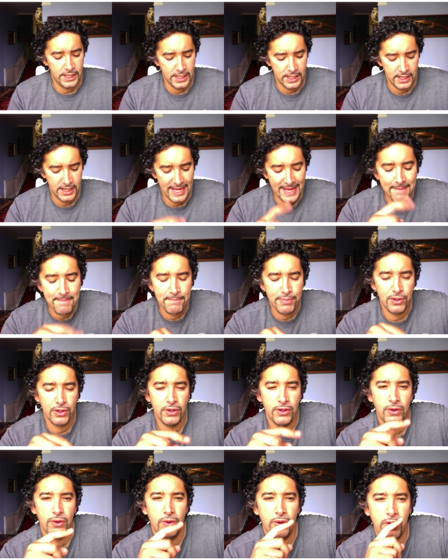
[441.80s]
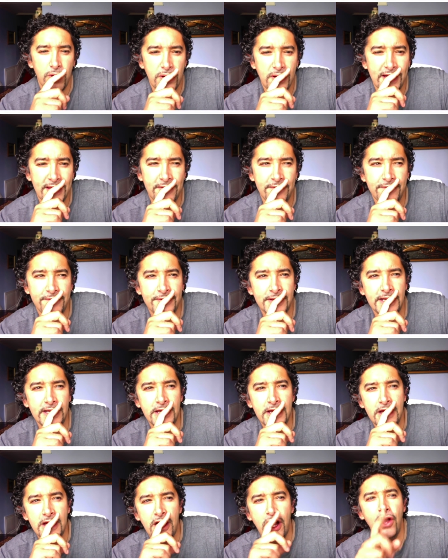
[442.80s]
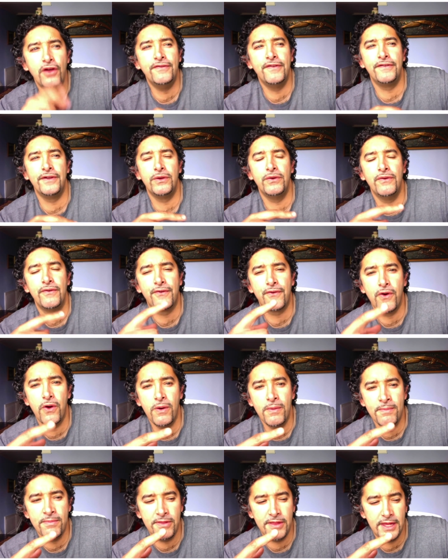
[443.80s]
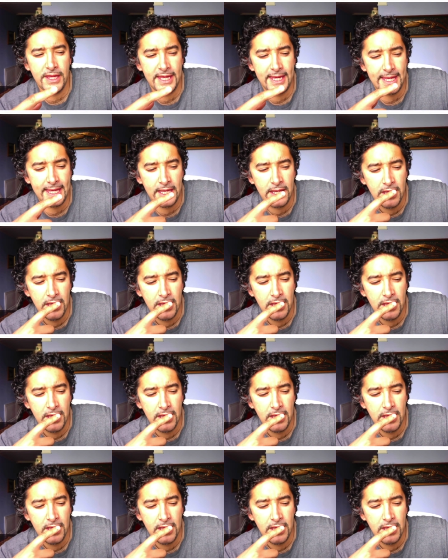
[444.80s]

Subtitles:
input or kind of overview from the